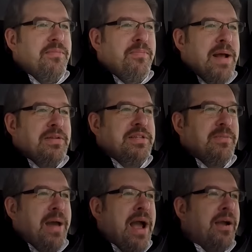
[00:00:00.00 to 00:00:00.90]
bouncy
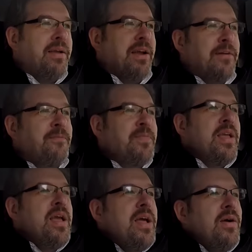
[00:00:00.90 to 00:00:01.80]
back here.
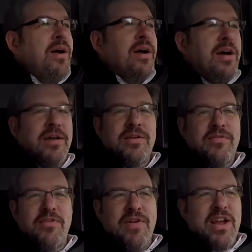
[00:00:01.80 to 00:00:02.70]

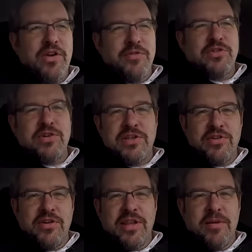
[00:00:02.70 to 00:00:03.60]
The Vancouver streets
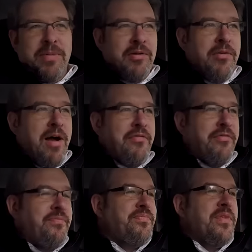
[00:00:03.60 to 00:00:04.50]
are a little bit rough.
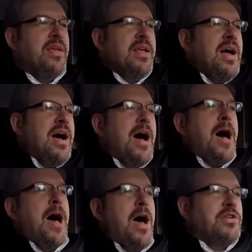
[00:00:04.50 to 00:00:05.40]

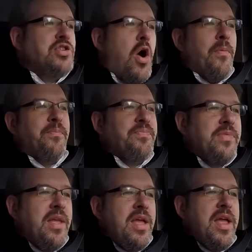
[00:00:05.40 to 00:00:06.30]
So
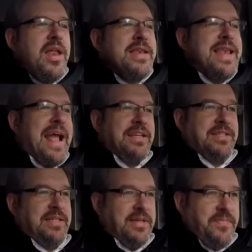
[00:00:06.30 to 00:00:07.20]

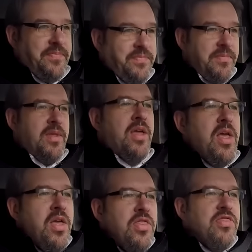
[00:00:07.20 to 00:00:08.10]
next,
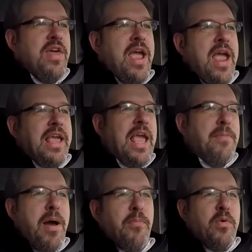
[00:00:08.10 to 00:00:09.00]
they
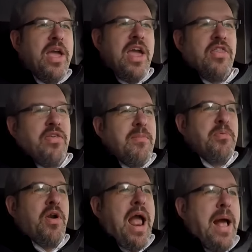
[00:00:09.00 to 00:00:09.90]
came up with
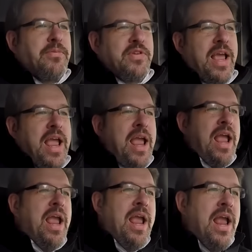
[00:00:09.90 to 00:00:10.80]
perhaps
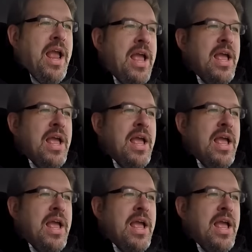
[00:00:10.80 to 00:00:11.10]
a